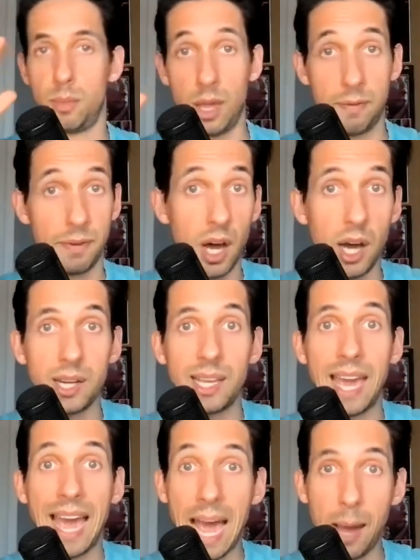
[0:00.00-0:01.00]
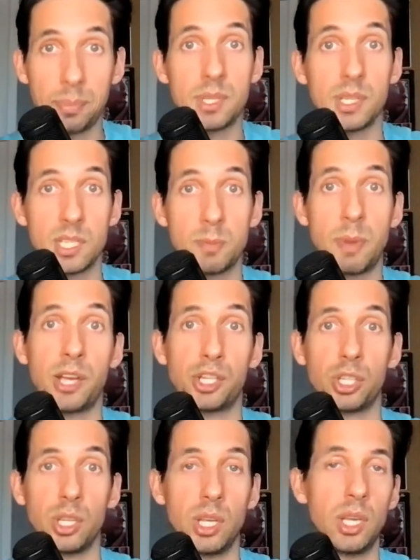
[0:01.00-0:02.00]
if uncapped
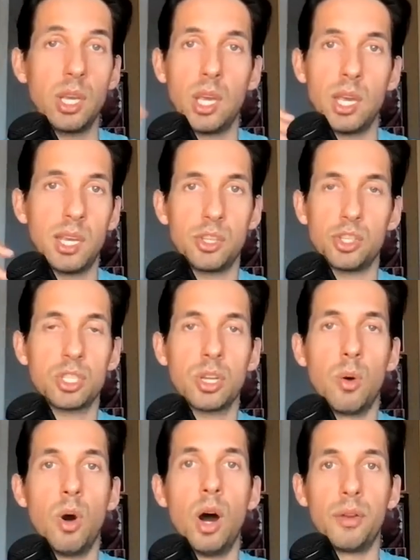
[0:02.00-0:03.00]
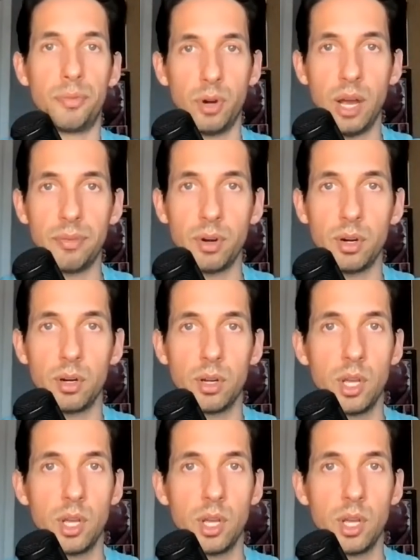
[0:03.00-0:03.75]
especially, can just go on forever.